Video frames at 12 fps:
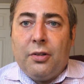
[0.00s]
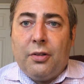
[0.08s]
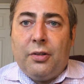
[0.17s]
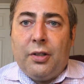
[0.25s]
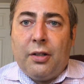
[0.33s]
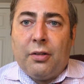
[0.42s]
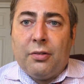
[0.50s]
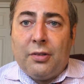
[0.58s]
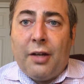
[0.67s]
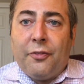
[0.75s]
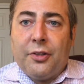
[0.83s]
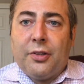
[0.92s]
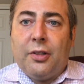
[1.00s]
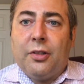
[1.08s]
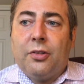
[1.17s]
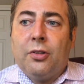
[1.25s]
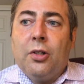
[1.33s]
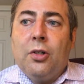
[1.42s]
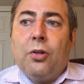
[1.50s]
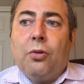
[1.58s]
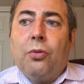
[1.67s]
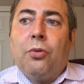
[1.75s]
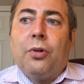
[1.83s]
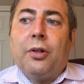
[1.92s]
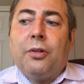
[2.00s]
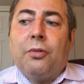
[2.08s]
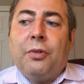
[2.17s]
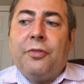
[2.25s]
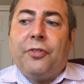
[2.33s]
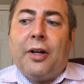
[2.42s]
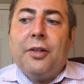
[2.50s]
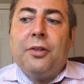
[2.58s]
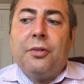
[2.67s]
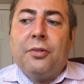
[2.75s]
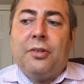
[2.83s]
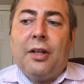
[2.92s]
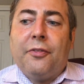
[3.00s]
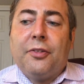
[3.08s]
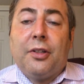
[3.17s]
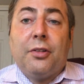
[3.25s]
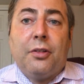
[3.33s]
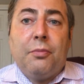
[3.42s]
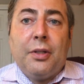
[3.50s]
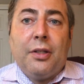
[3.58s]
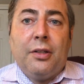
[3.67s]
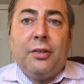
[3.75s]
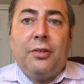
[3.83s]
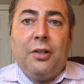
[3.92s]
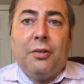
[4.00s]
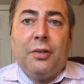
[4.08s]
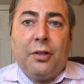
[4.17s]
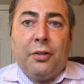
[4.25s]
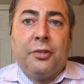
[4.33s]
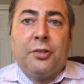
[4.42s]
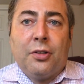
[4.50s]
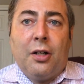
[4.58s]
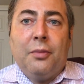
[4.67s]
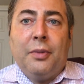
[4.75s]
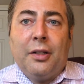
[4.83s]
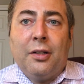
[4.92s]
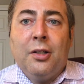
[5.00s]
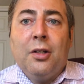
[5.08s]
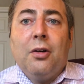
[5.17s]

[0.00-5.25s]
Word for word: their deficits or we find those deficits to be endearing or charming,